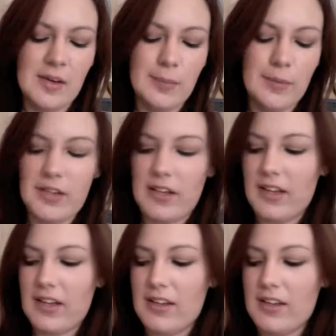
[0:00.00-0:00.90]
but
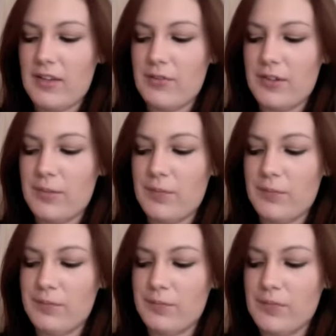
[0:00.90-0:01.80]
I have um,
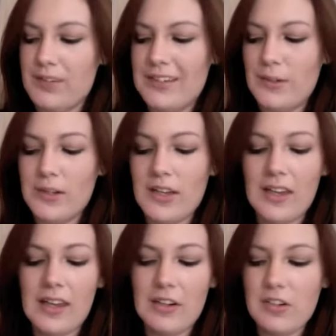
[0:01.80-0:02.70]
a liquid
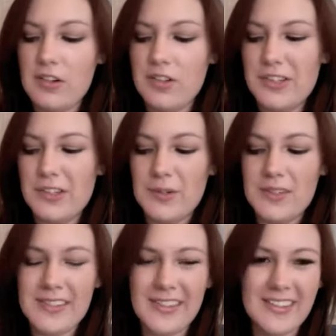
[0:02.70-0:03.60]
highlighter I'll show you in a
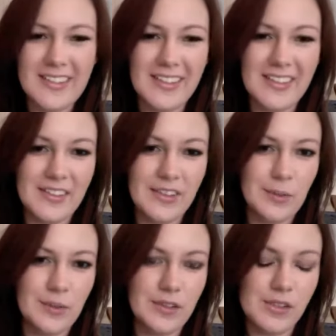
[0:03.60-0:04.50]
second that I think
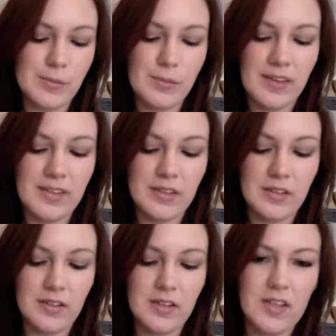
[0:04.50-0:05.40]
works better,
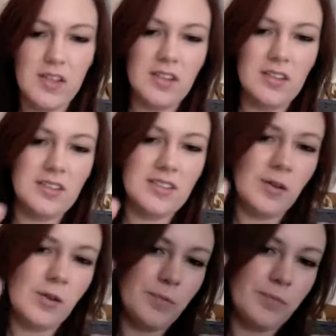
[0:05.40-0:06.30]
because
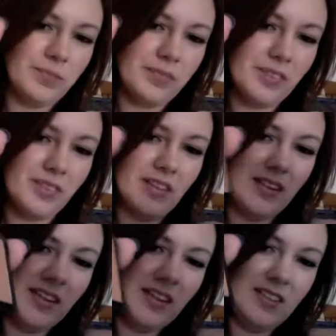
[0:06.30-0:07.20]

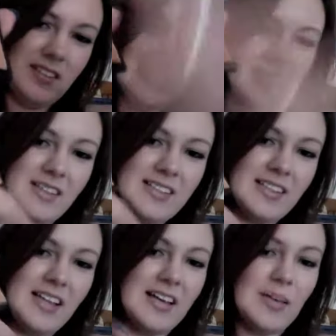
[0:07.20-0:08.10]
it is it is
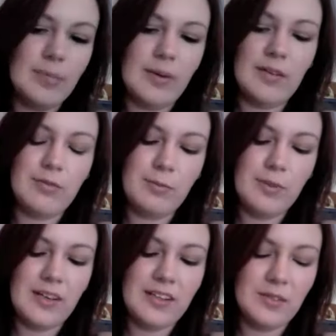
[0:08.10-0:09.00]
light, but for me
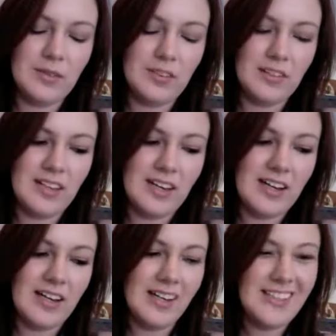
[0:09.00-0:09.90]
I don't think it
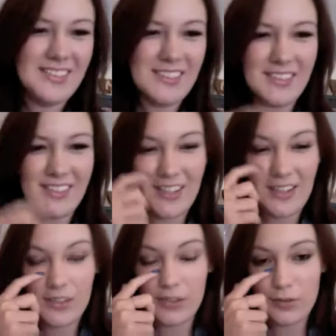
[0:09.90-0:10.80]
highlights
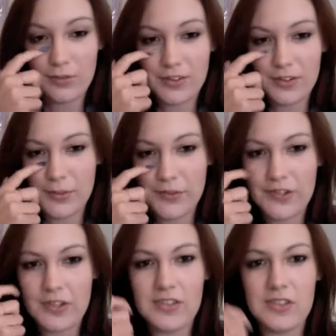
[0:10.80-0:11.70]
enough. I don't know whether it
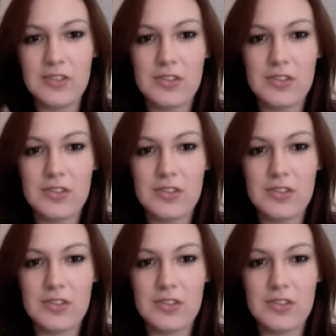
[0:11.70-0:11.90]
because it's